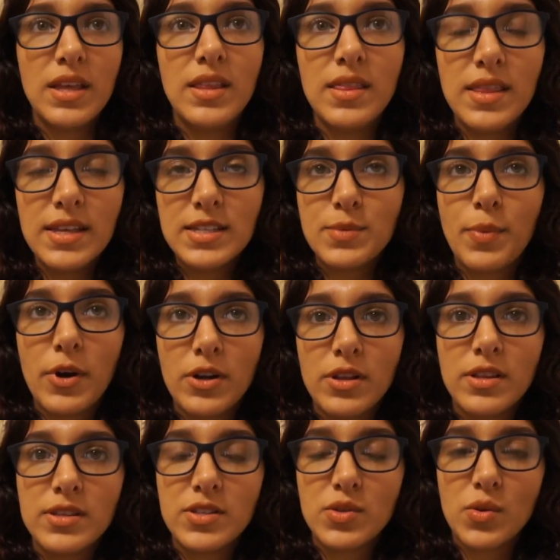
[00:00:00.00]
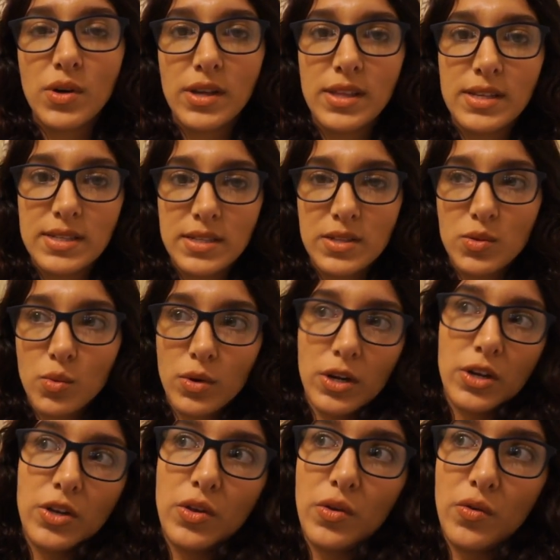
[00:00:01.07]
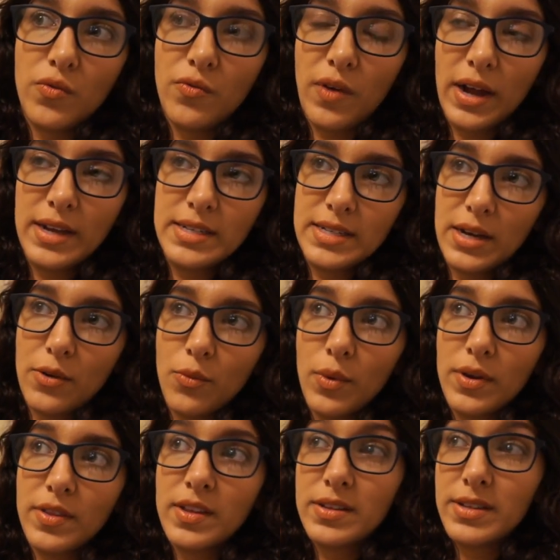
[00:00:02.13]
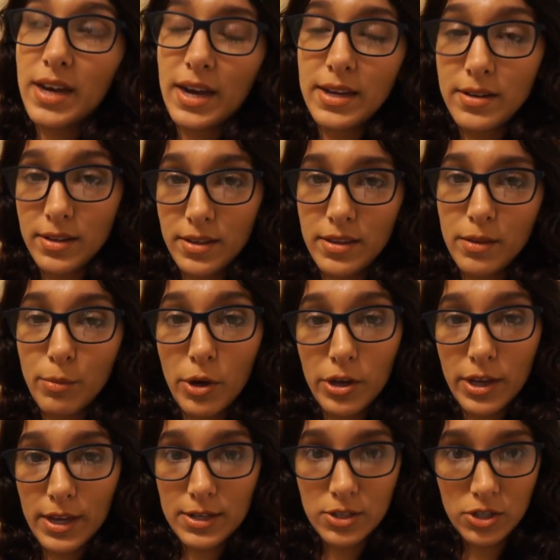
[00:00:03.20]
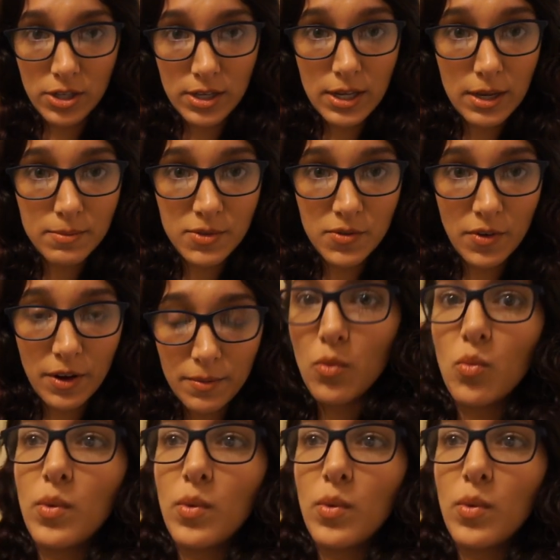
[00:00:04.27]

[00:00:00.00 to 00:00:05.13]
In this part of the story, this is where you find out where the title of the book actually comes from.